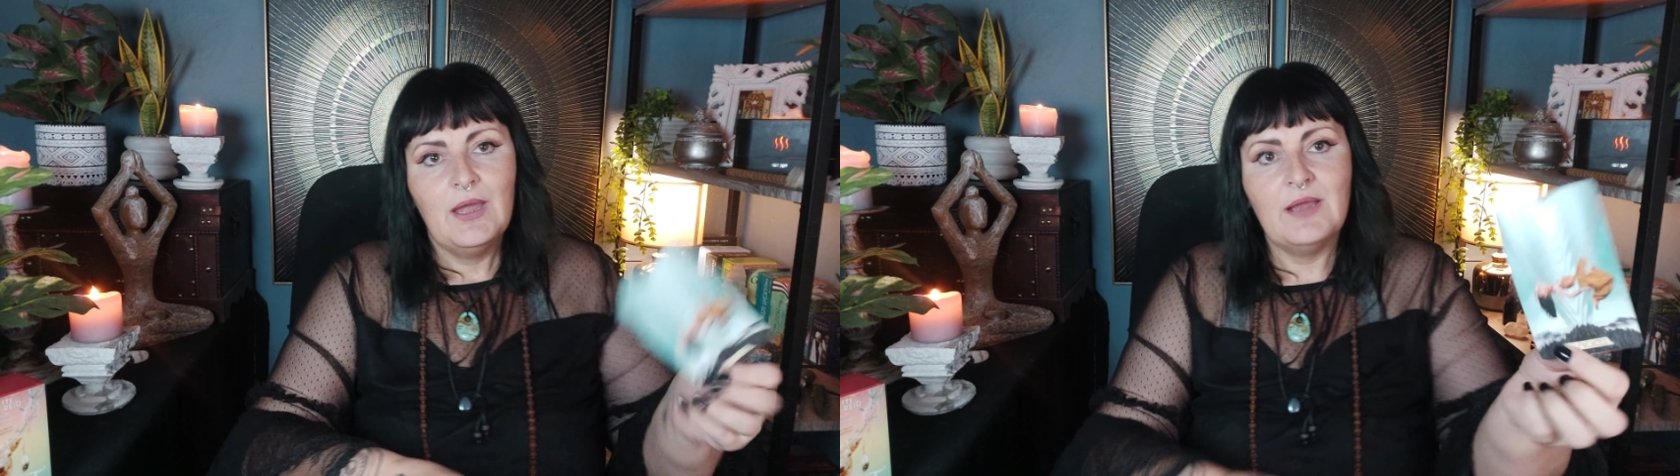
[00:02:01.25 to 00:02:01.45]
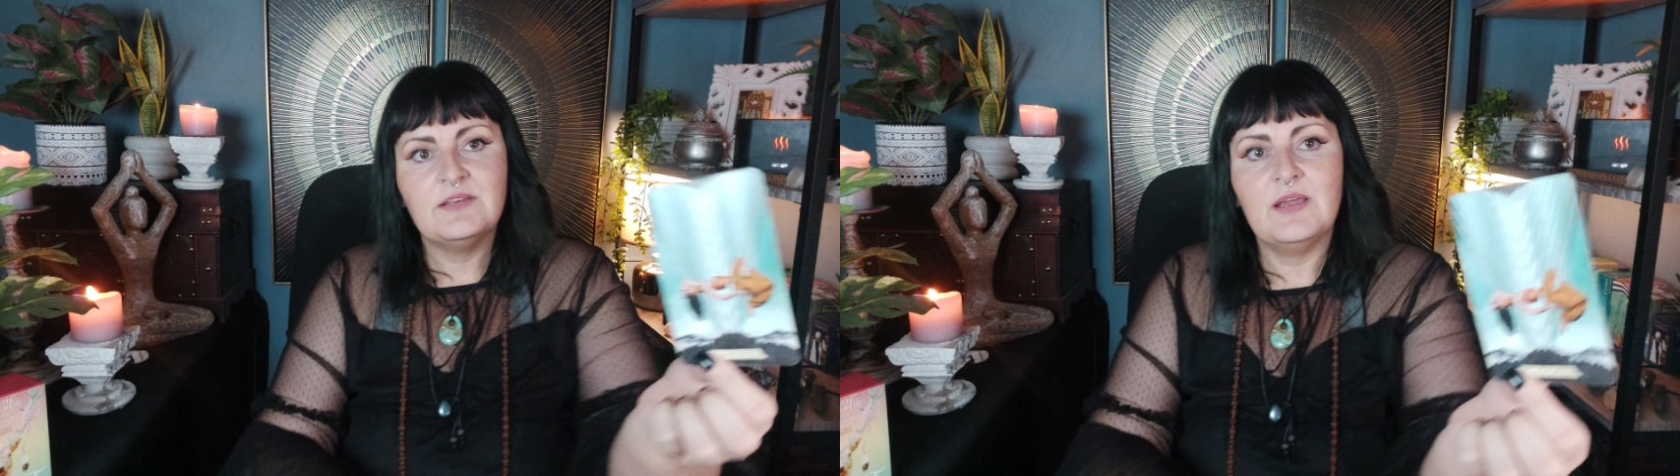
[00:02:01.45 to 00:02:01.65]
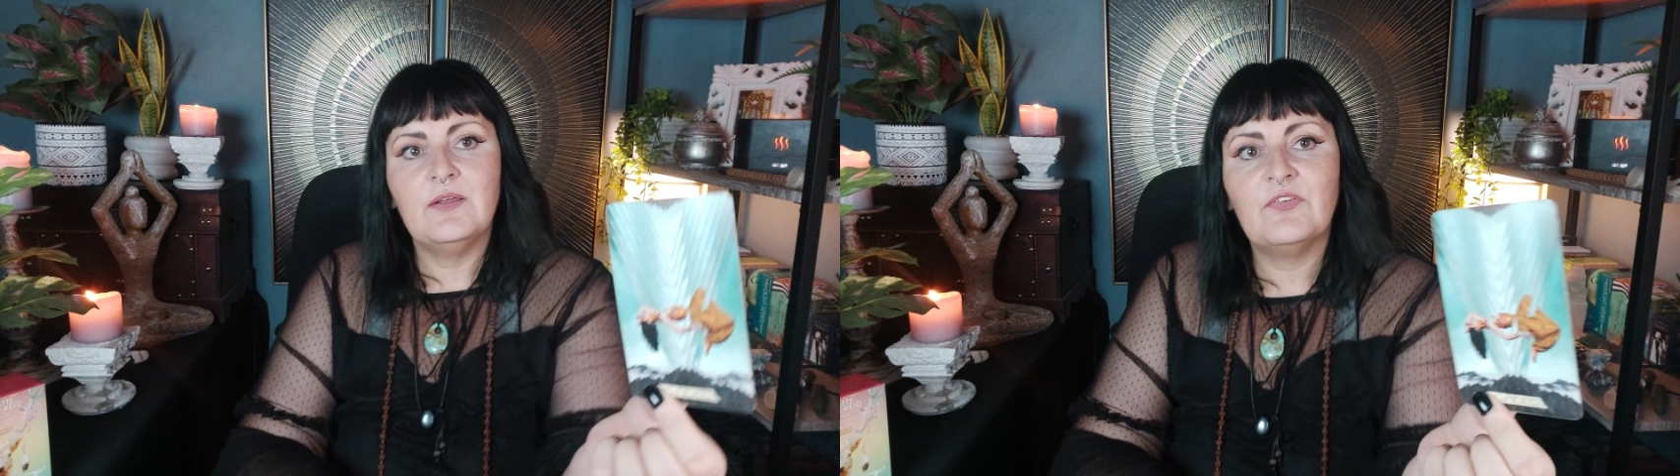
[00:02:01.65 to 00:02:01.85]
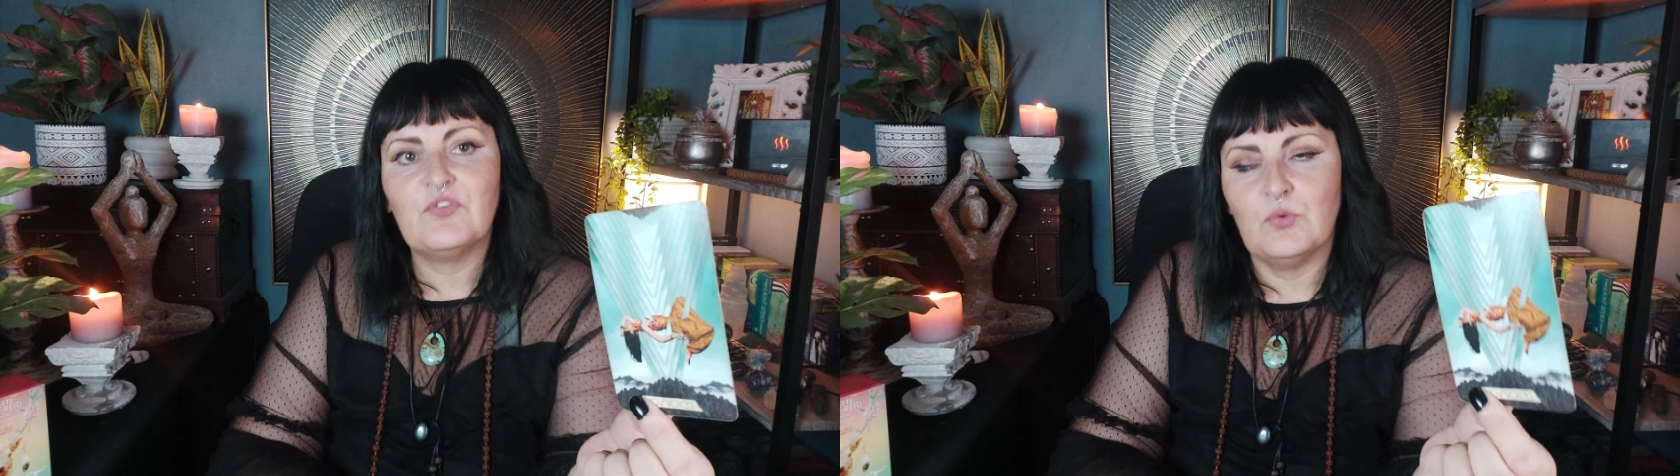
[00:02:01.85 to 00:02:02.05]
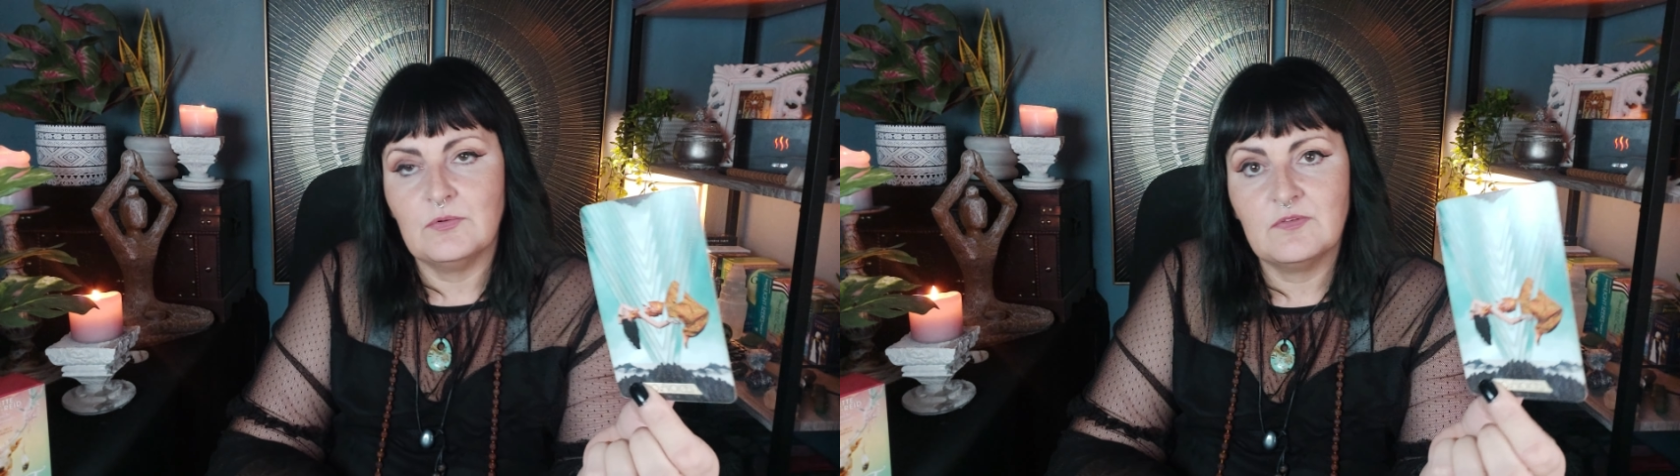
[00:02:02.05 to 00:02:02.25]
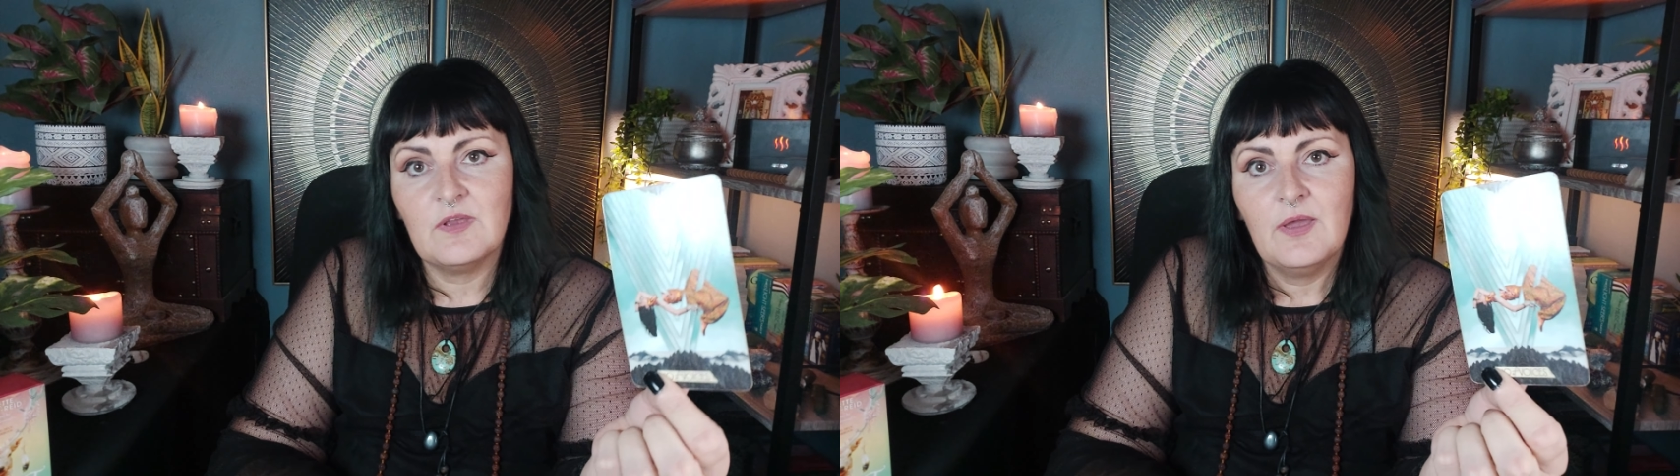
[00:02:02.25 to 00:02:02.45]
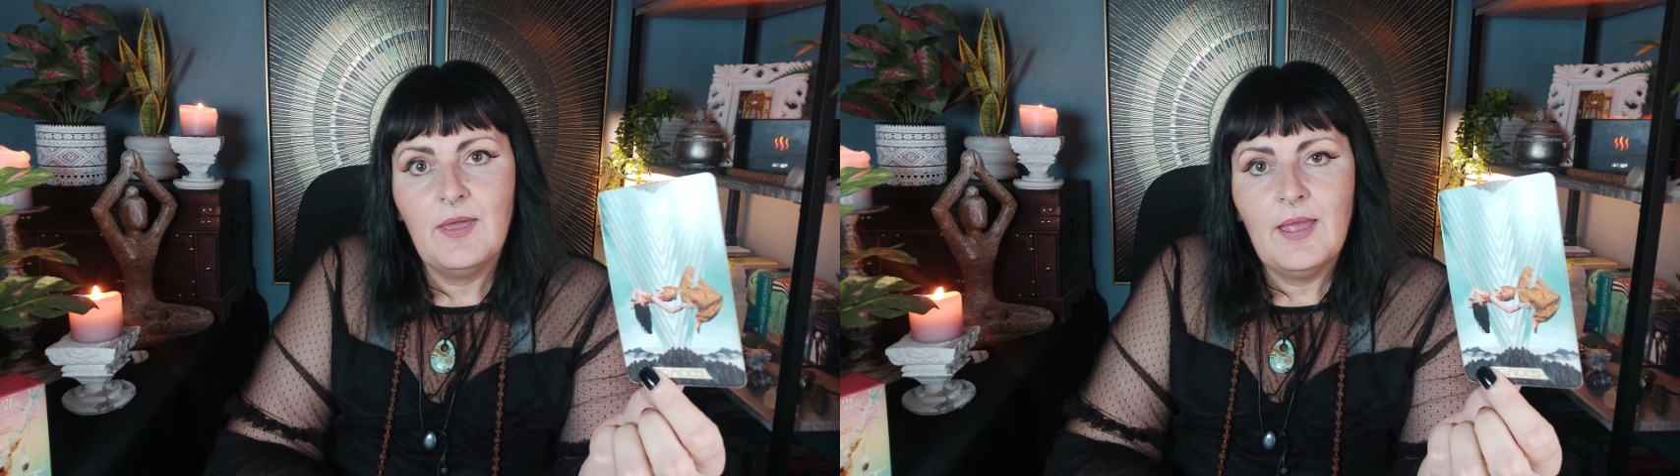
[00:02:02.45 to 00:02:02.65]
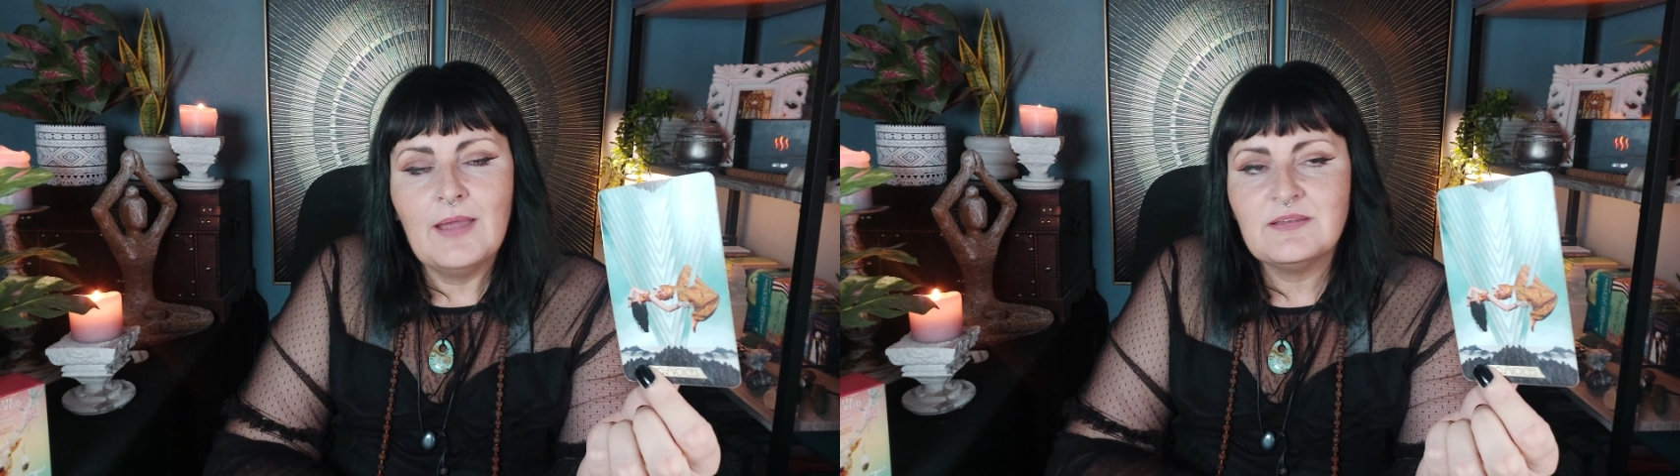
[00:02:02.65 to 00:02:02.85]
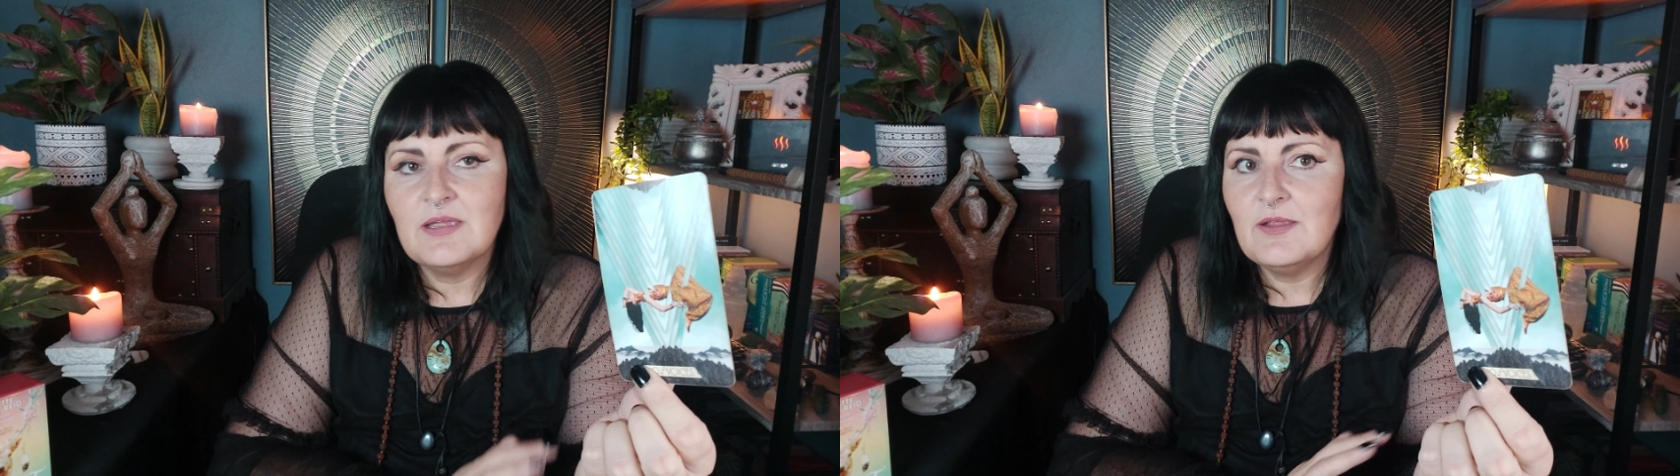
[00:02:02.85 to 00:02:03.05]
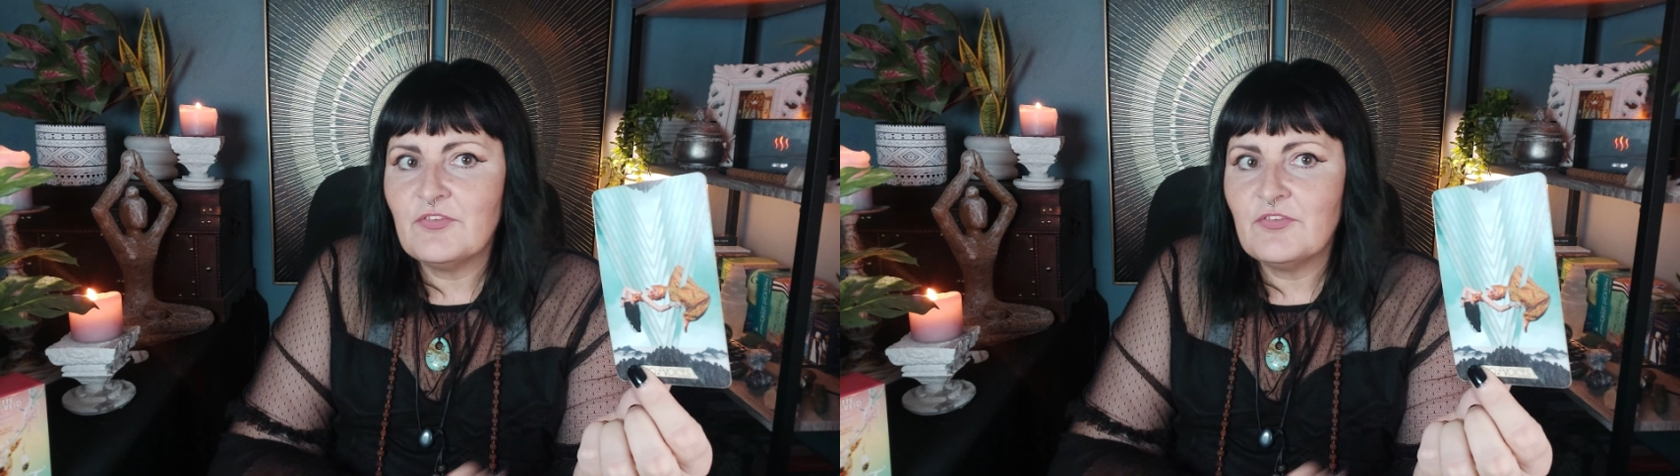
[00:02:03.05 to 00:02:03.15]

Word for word: a Ten of Swords. A Ten of